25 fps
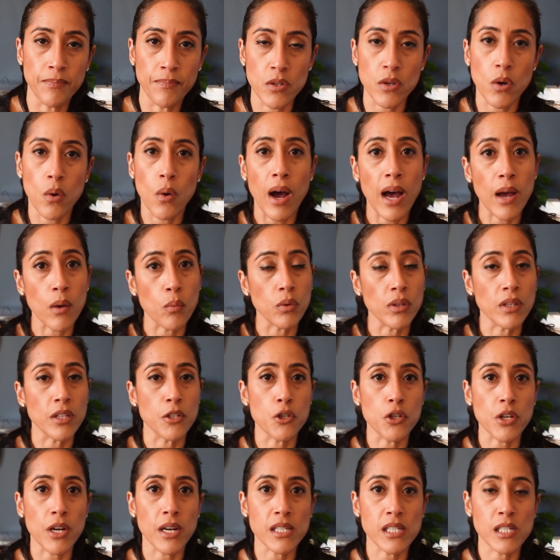So I will
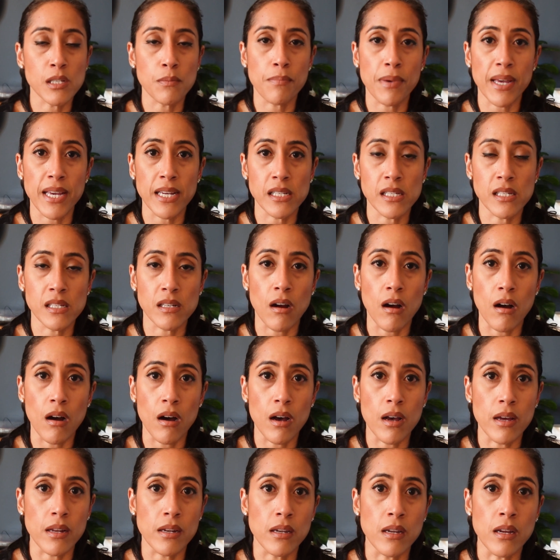adjust based
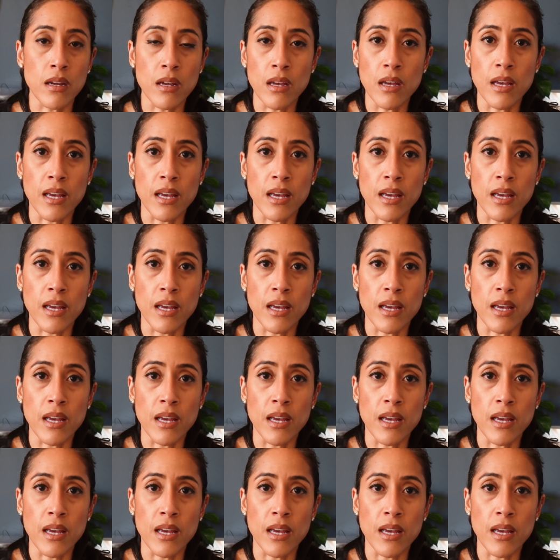on